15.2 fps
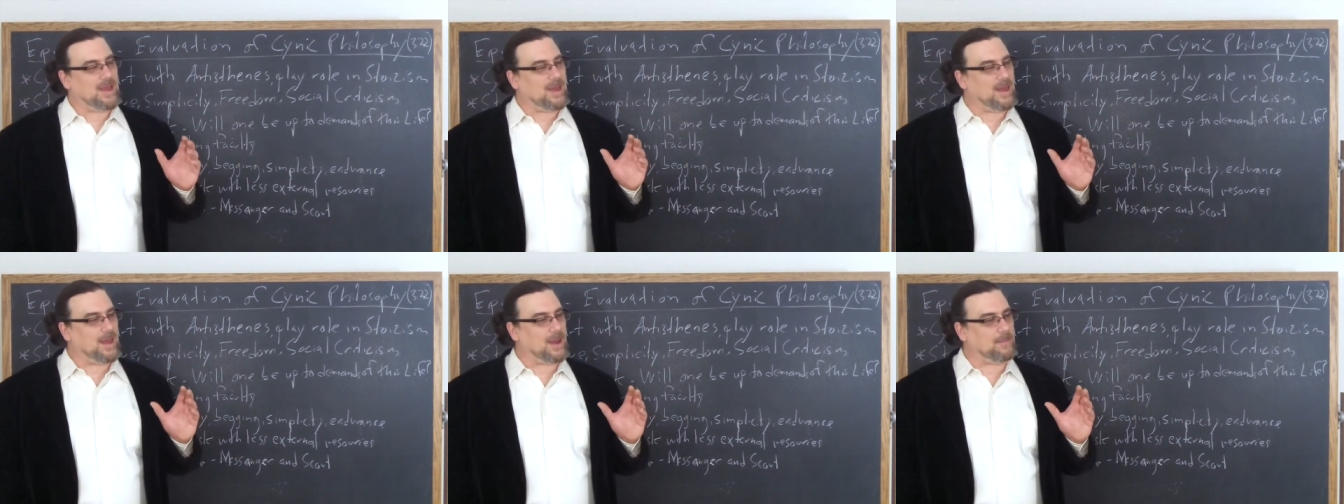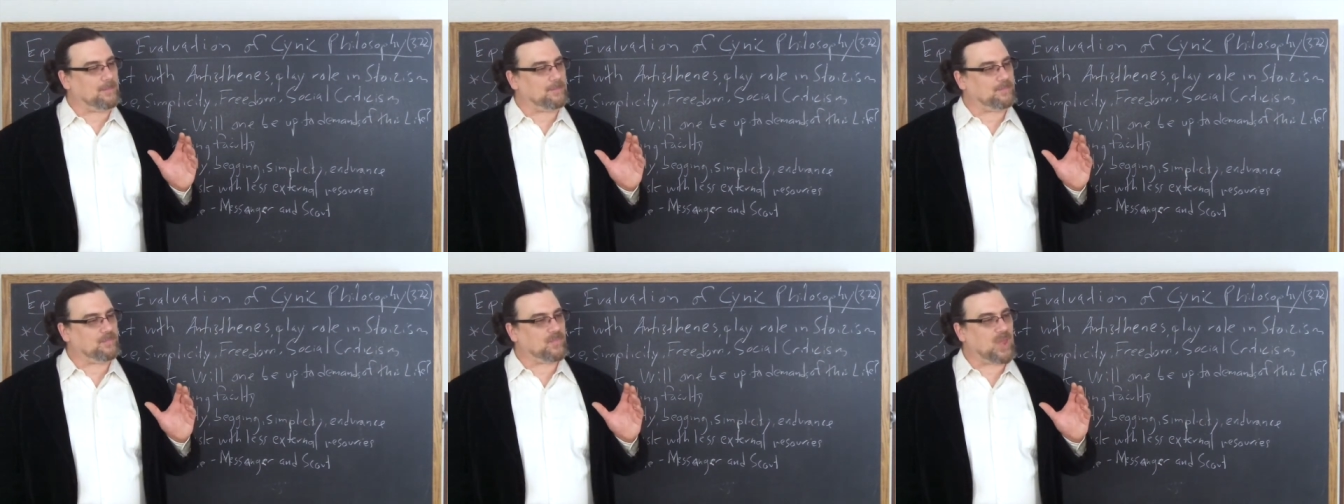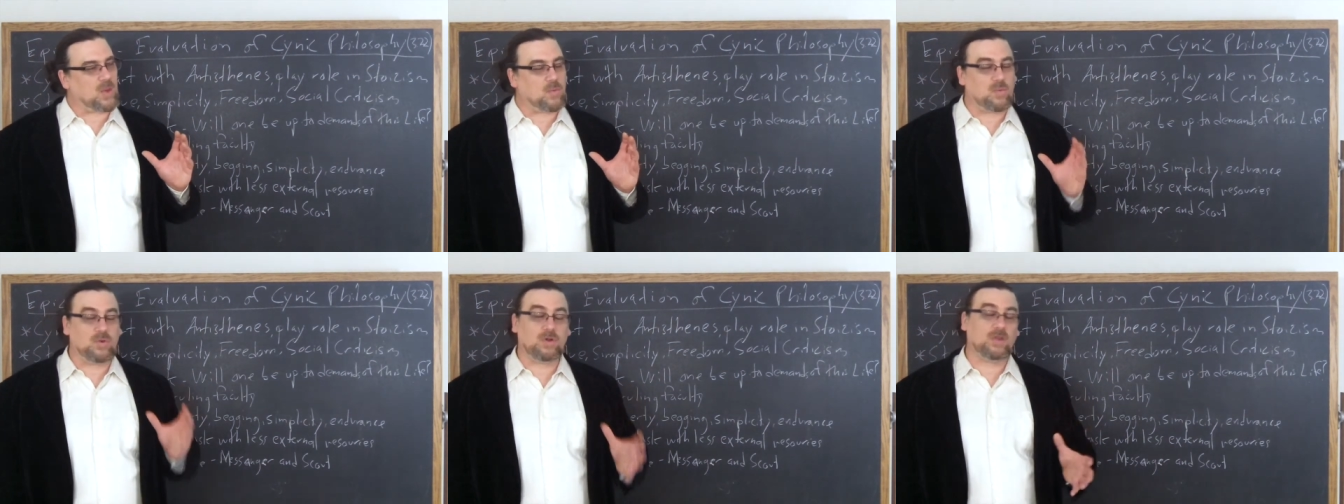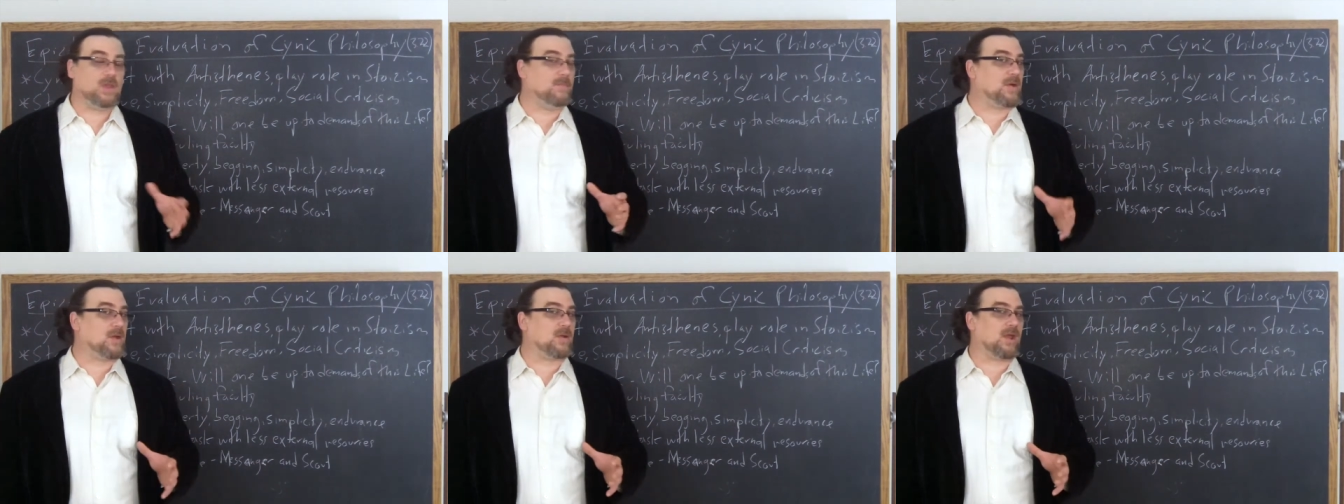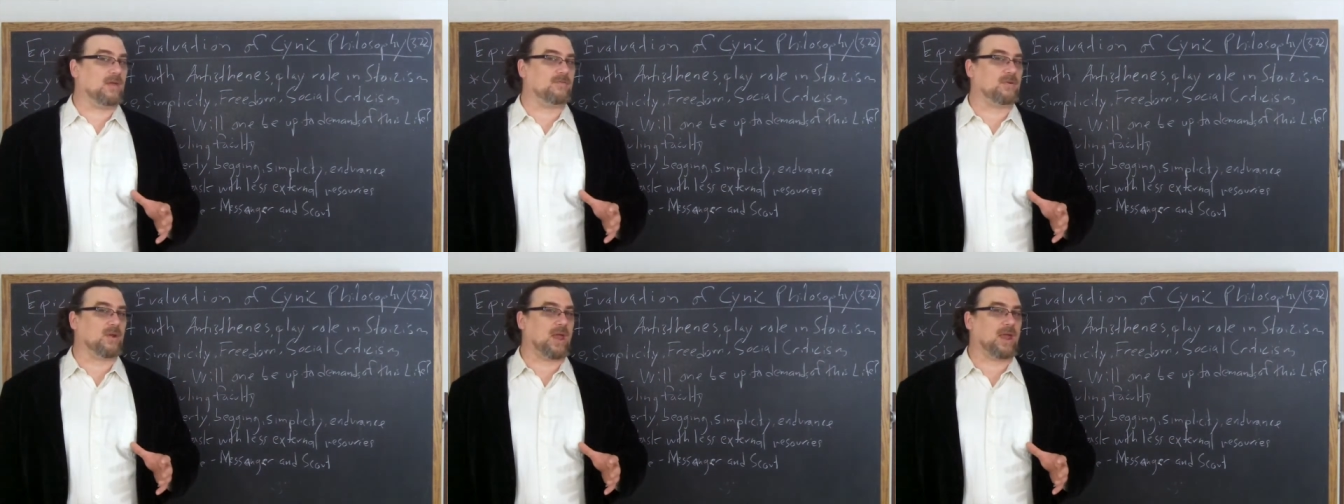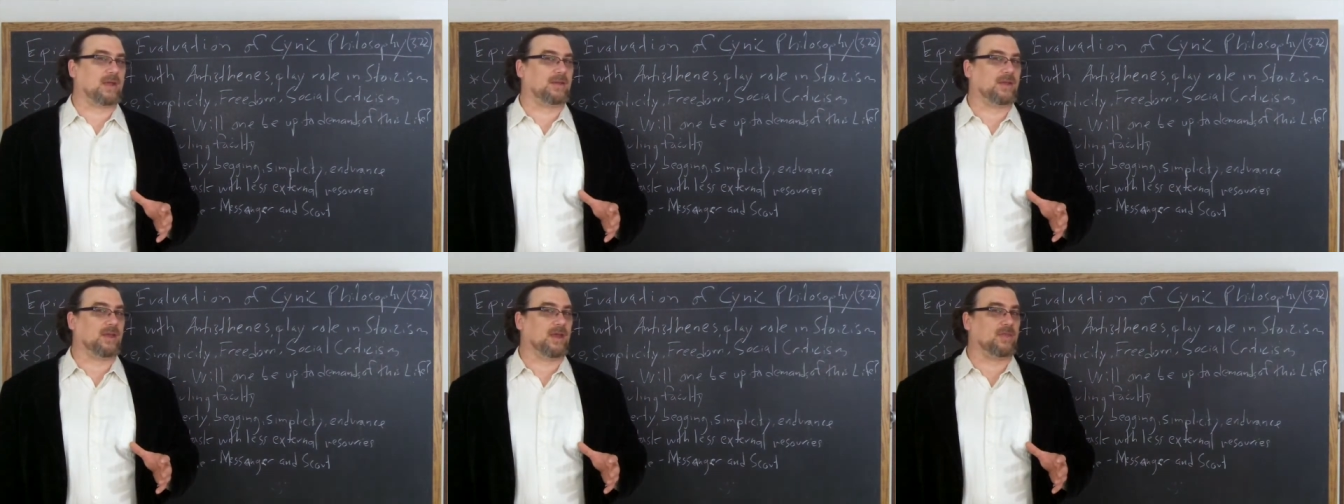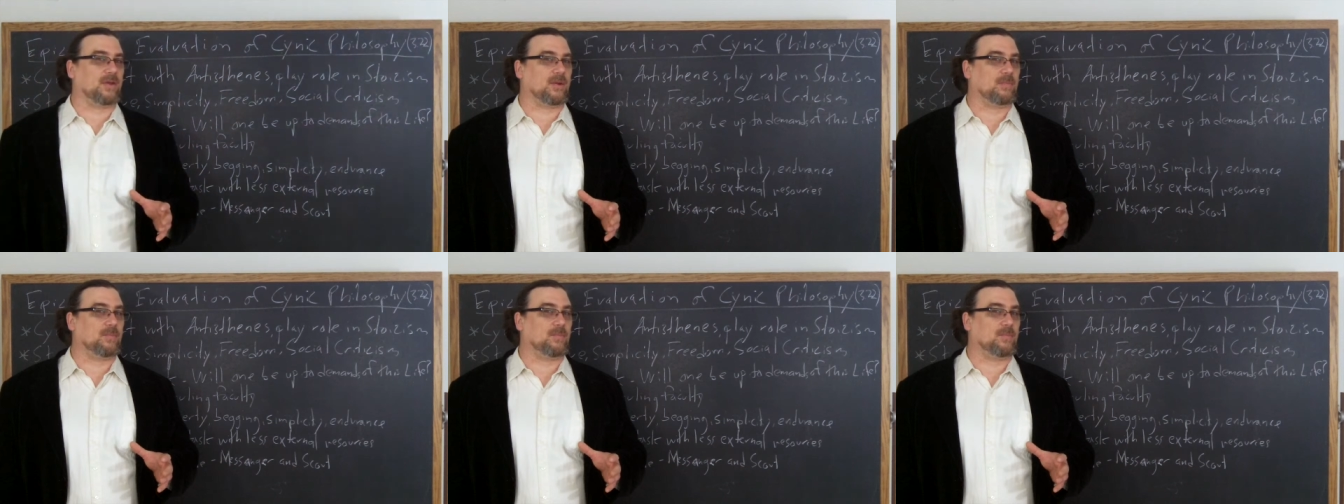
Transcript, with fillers: Um, they really better have their act together,